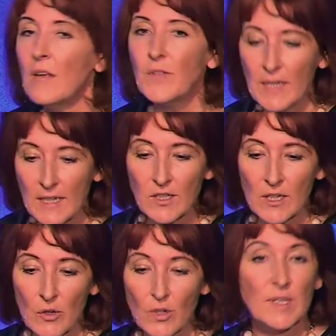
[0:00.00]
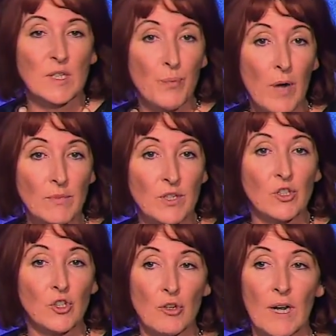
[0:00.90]
the ED nurse is prompted
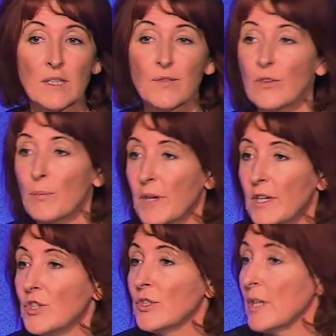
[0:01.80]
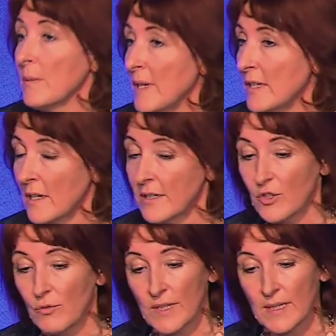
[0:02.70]
to transfer the patient immediately
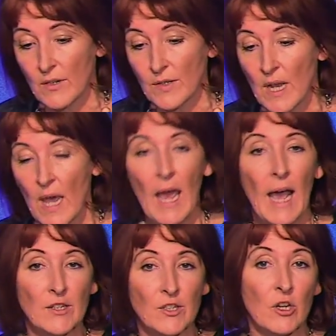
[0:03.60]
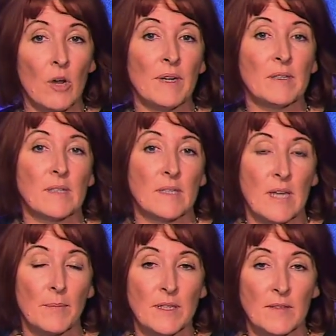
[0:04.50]
to resus and to commence the
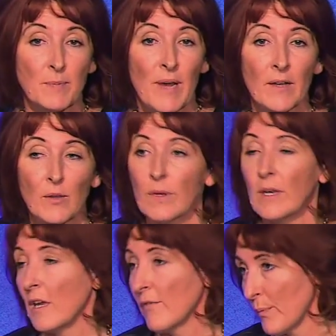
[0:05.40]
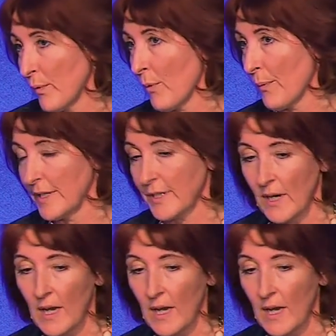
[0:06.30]
sepsis pathway if appropriate.